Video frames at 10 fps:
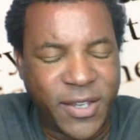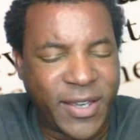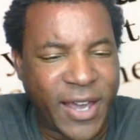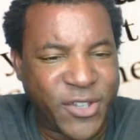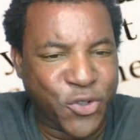
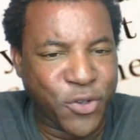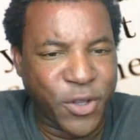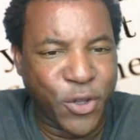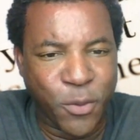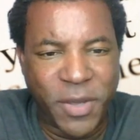cast her a
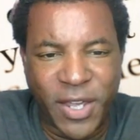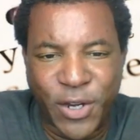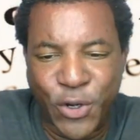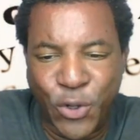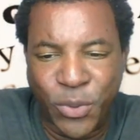little bit in
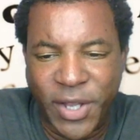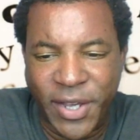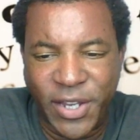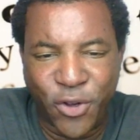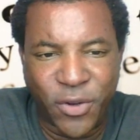a new
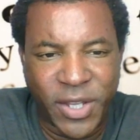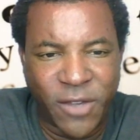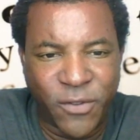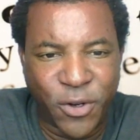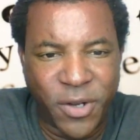light here and
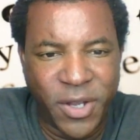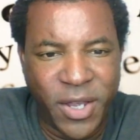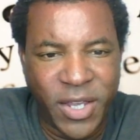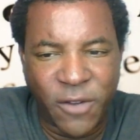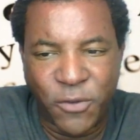gave her
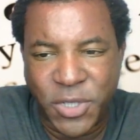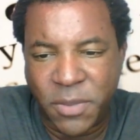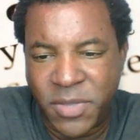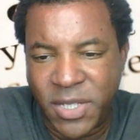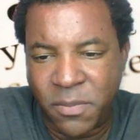
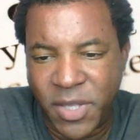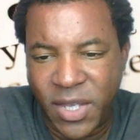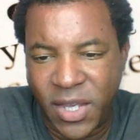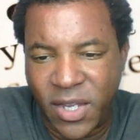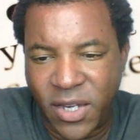some
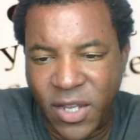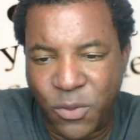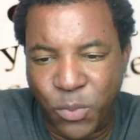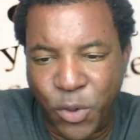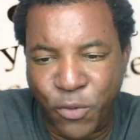sympathy,
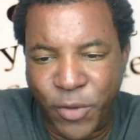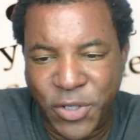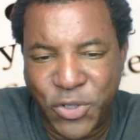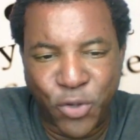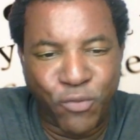and we were really
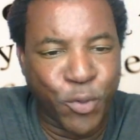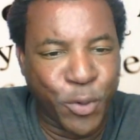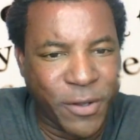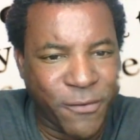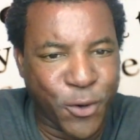sort of
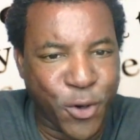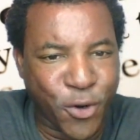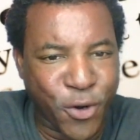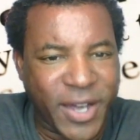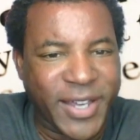rooting for
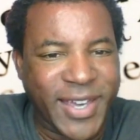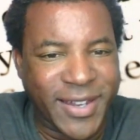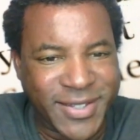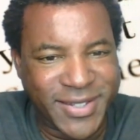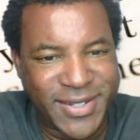her
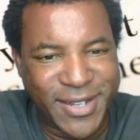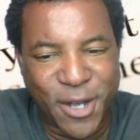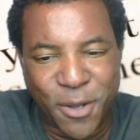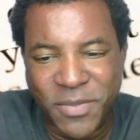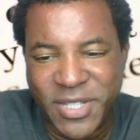against
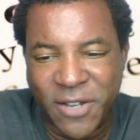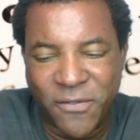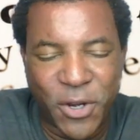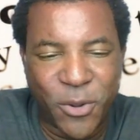Stefano